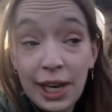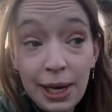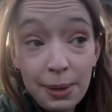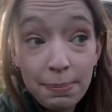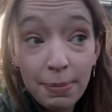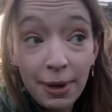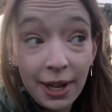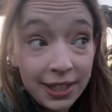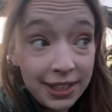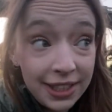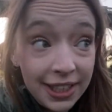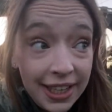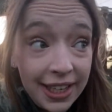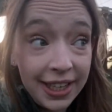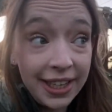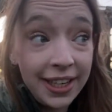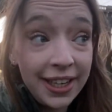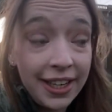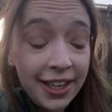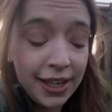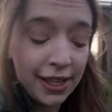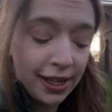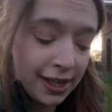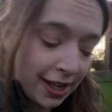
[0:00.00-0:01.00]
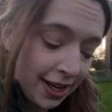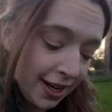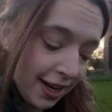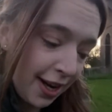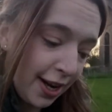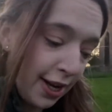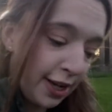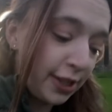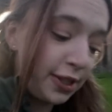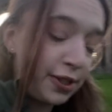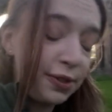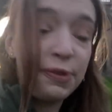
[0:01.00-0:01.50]
muddy,
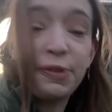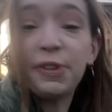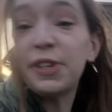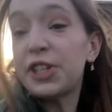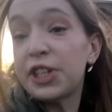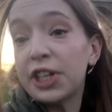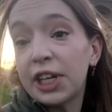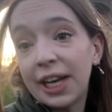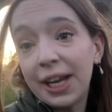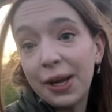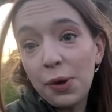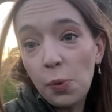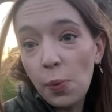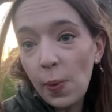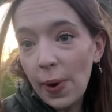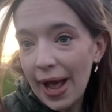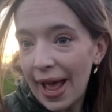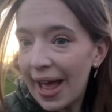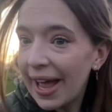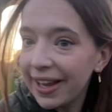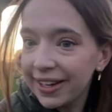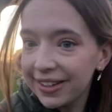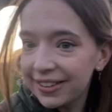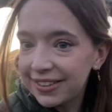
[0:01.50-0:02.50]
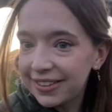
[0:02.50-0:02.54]
sufficiently wet,